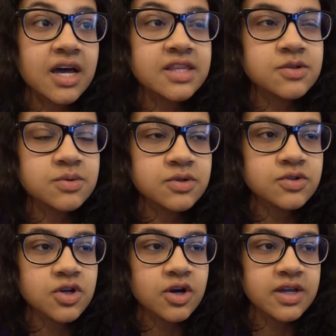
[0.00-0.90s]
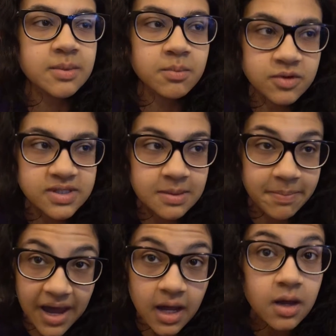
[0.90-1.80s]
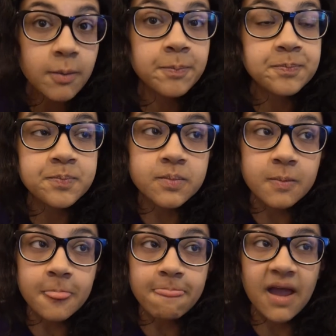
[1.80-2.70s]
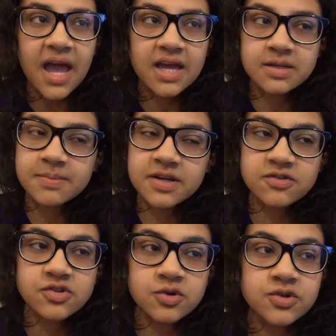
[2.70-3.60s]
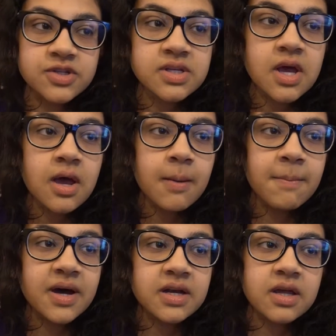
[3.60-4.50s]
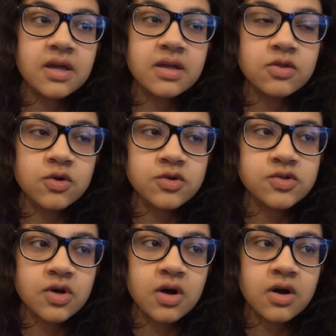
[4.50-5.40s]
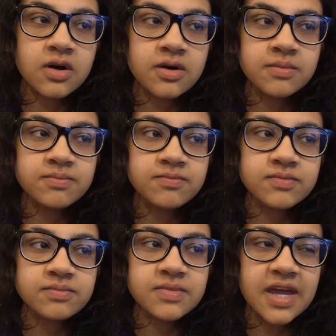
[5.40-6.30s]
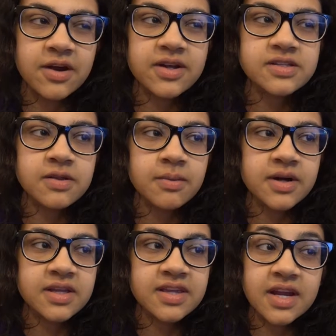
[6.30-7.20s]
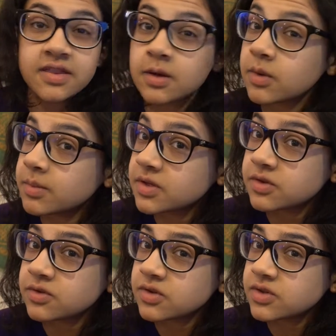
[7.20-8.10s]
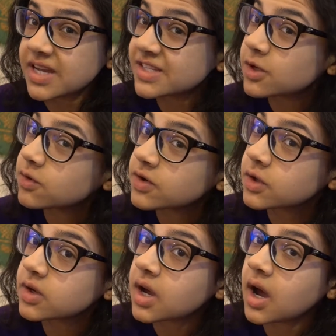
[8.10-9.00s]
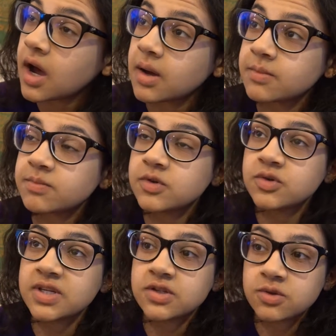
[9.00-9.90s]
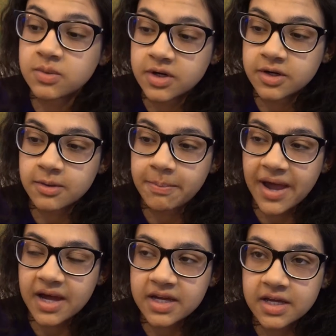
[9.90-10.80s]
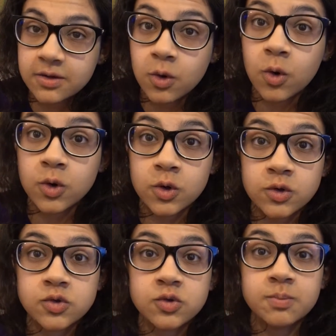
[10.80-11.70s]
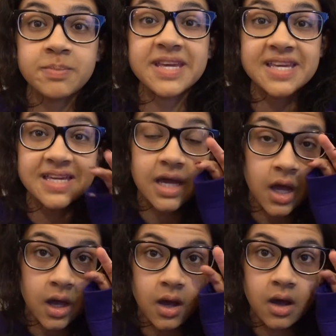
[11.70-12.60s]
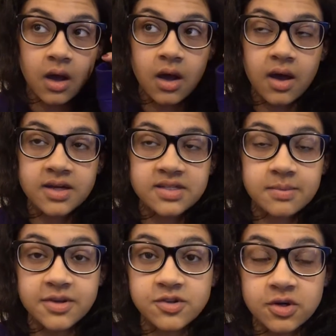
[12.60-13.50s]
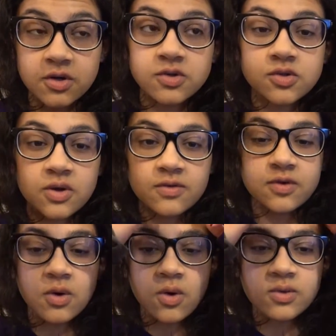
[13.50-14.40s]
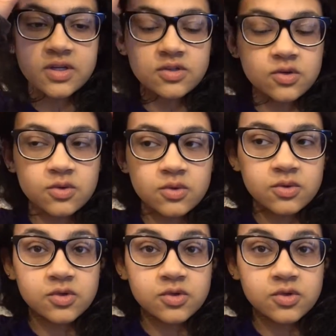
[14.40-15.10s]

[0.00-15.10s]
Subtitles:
this will target mostly back and a bit of shoulders, but those are areas of the body that I think women tend to overlook. You need to work your back in order to be symmetrical. So if you only do